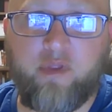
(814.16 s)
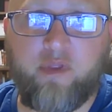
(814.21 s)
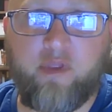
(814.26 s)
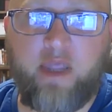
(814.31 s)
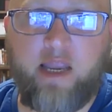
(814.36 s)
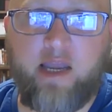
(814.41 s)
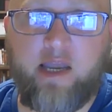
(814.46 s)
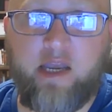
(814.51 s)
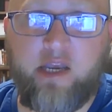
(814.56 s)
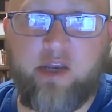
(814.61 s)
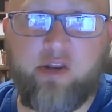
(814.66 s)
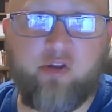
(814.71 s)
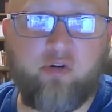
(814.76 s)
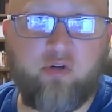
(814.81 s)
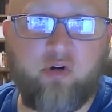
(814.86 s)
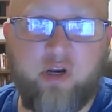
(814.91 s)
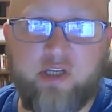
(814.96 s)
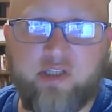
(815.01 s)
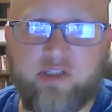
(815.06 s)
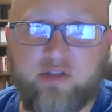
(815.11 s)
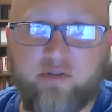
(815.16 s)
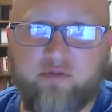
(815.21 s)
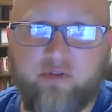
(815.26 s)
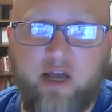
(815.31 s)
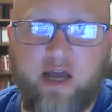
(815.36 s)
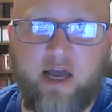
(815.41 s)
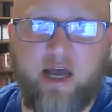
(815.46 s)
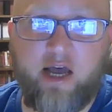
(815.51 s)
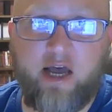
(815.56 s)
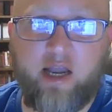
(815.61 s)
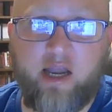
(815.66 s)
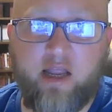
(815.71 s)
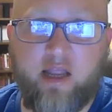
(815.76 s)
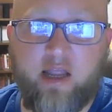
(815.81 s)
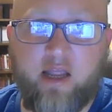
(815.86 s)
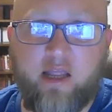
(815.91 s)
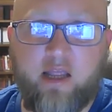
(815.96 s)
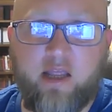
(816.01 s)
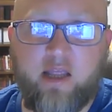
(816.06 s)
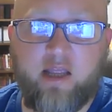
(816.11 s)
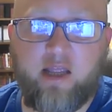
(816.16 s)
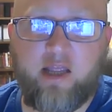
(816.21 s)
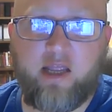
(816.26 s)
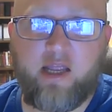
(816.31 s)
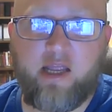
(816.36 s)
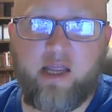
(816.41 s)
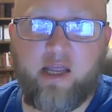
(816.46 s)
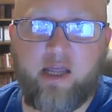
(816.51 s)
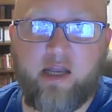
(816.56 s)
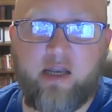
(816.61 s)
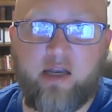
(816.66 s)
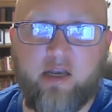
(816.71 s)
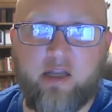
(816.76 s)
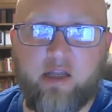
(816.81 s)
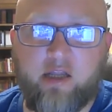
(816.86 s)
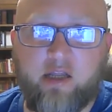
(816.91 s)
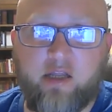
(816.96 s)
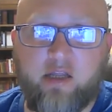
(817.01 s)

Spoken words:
They need the grace of God, and